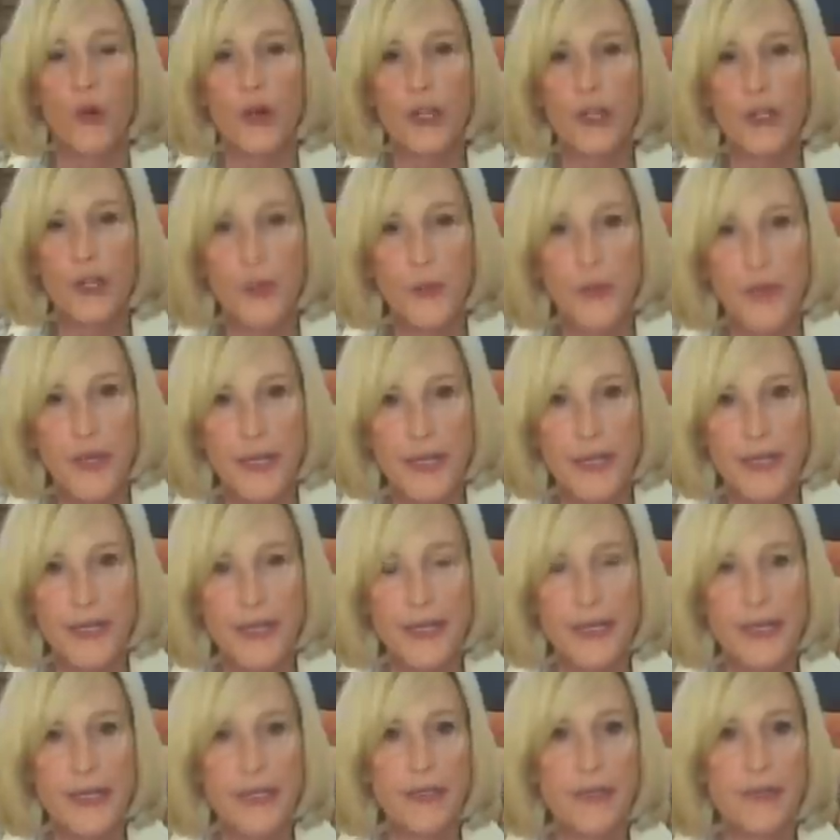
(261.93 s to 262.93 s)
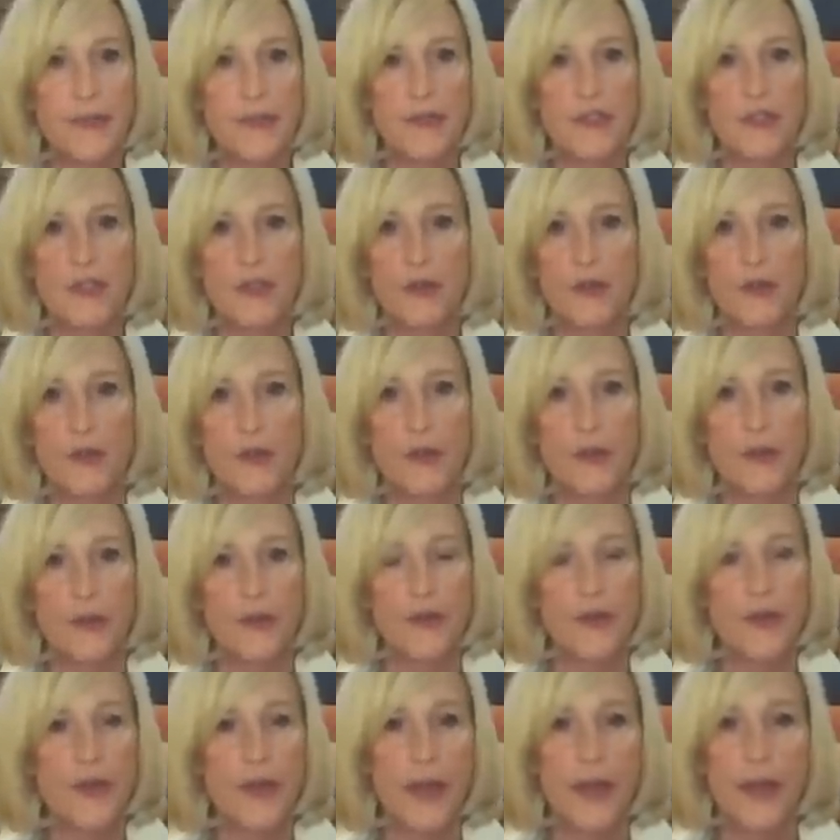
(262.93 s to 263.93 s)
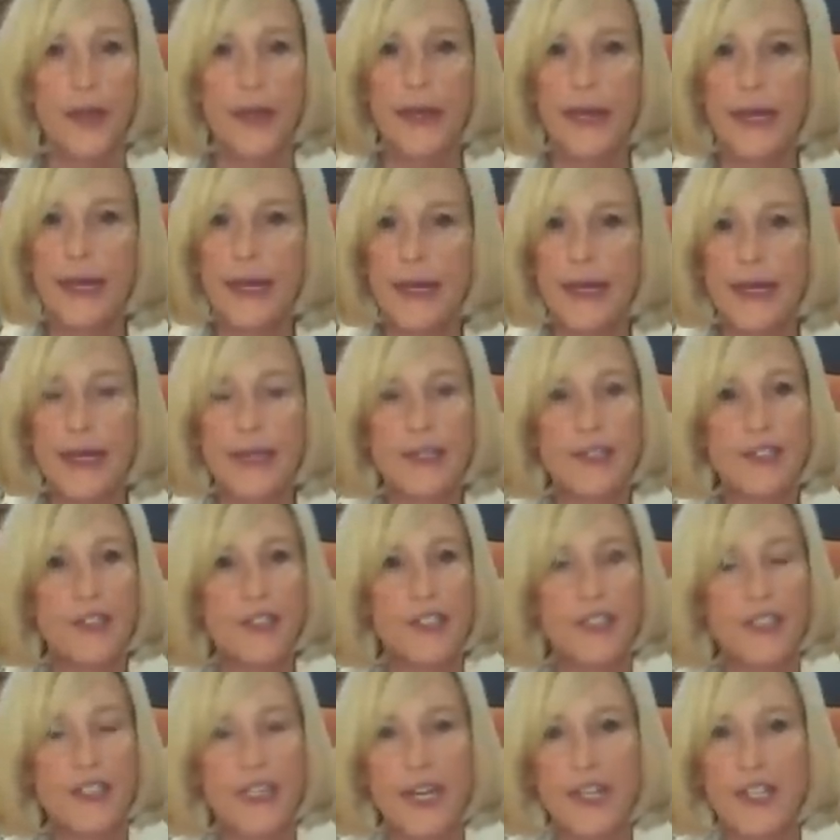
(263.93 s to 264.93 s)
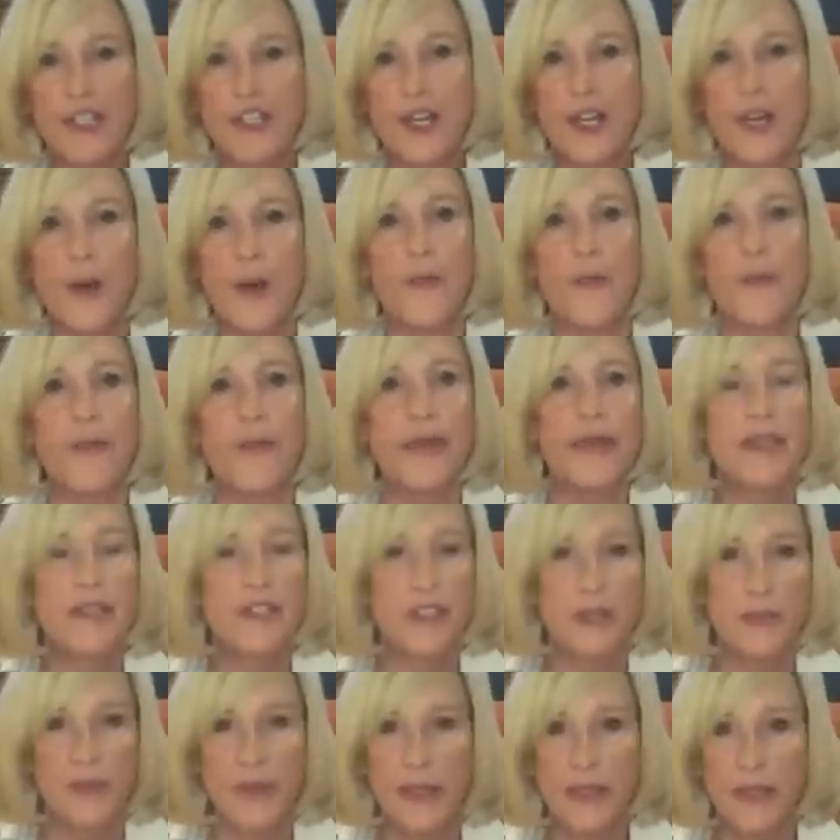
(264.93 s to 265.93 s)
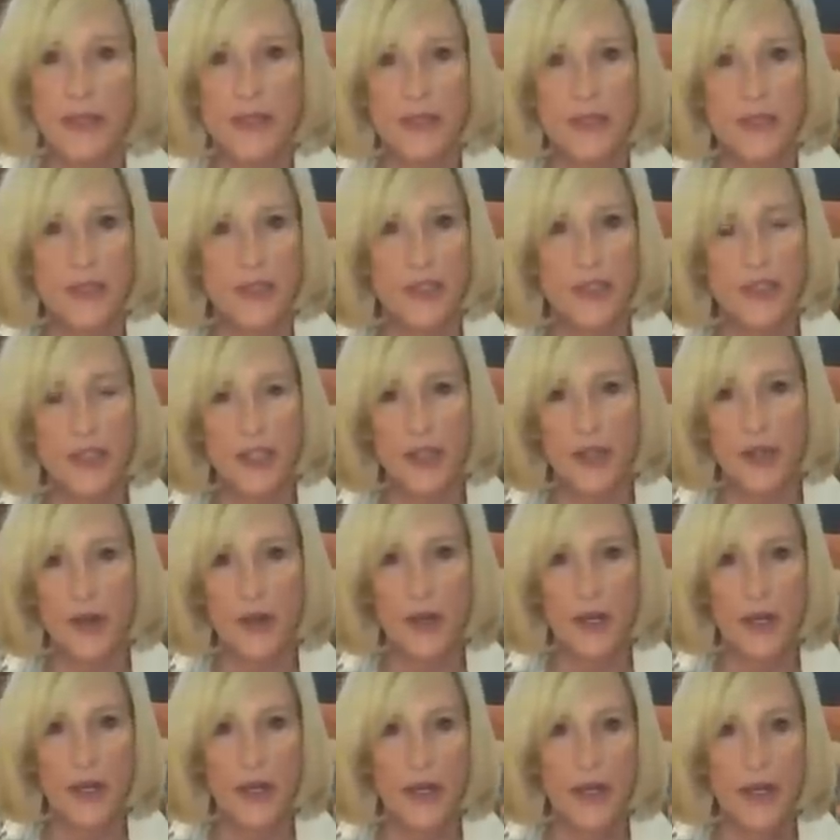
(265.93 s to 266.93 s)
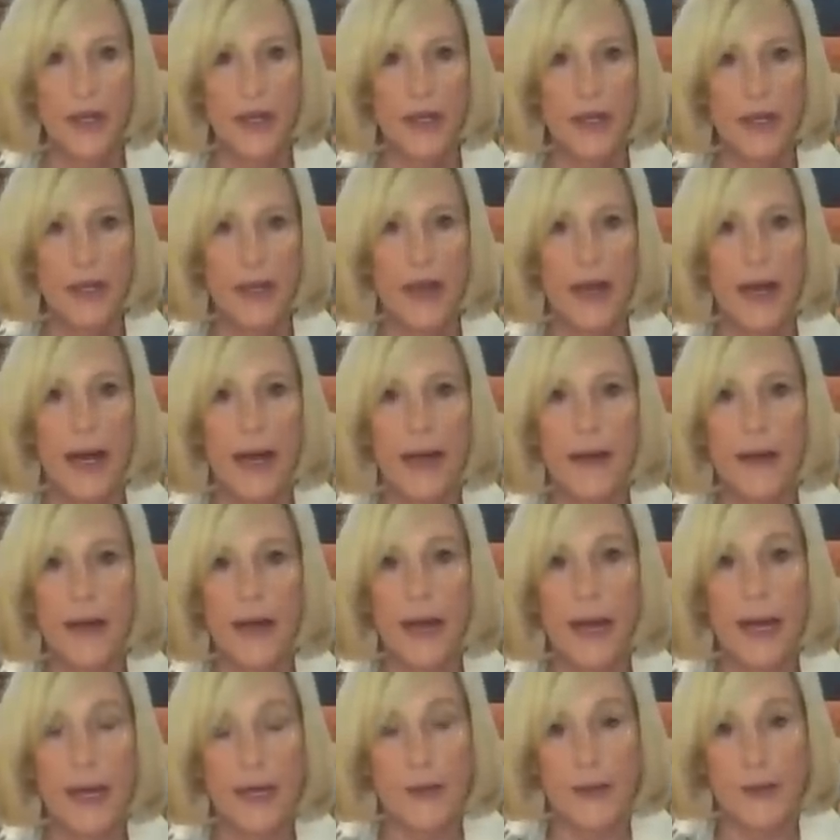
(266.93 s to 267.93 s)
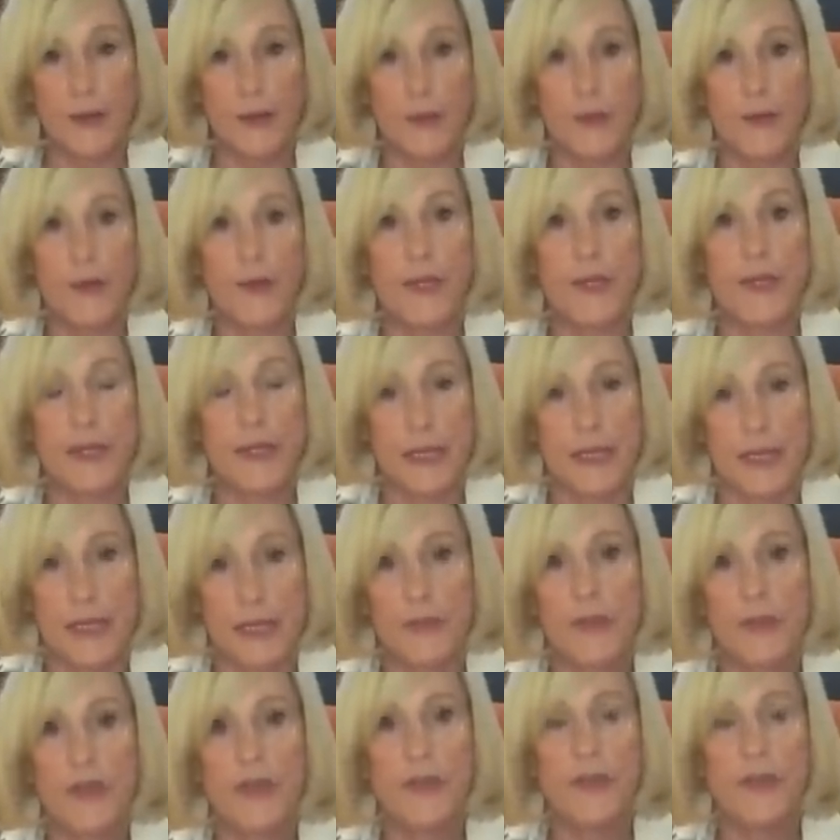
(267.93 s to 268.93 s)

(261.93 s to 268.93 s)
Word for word: What could be getting into the schools? It's such a mixed message. So I do, and I am